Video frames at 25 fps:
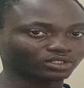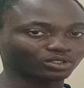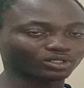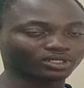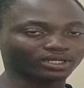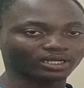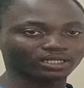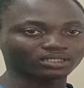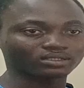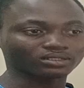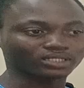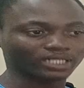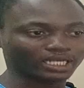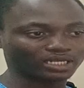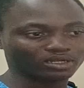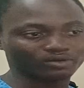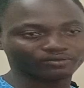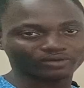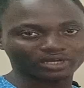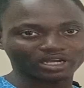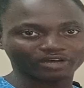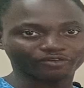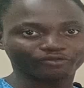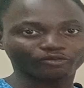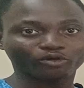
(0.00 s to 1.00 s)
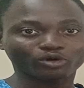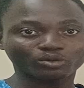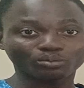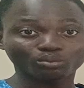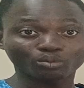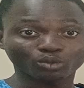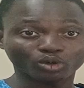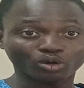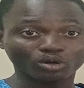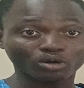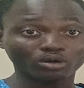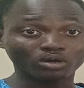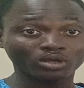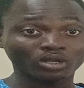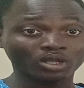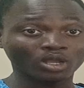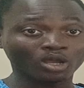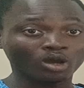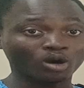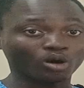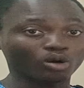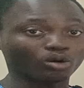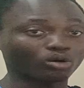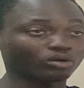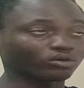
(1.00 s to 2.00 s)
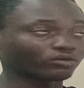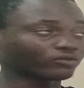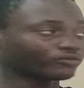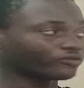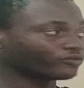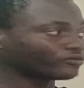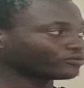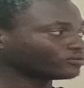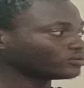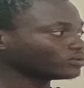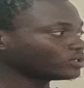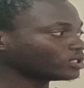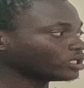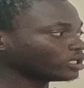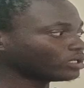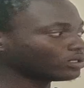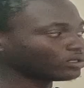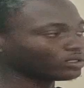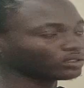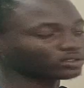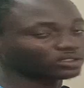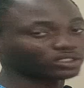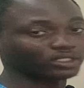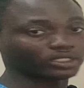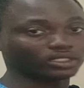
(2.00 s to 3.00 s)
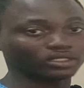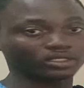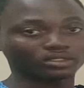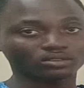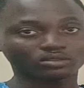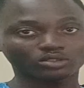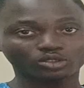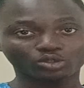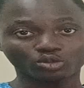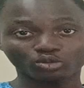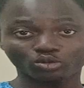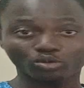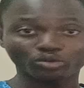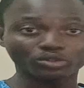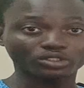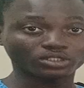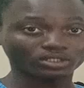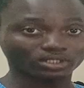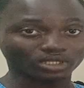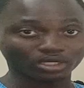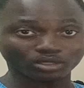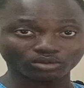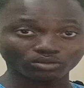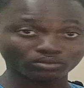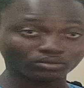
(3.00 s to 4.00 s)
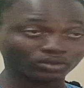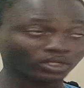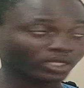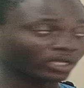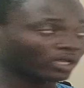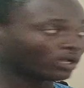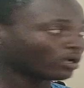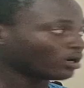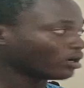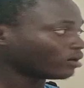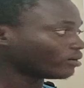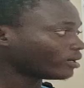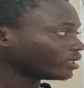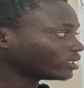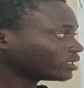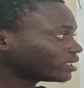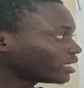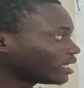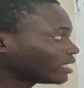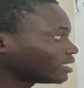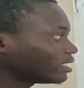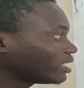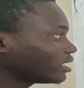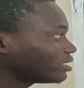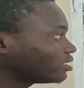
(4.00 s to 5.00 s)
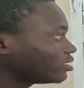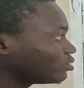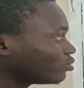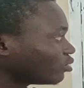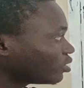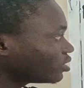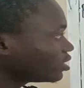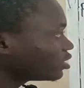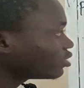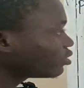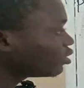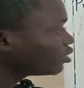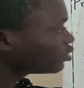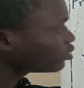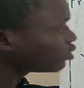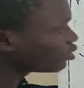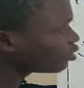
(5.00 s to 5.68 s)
You can kind of afford more of the two goods now, right? And that is what is going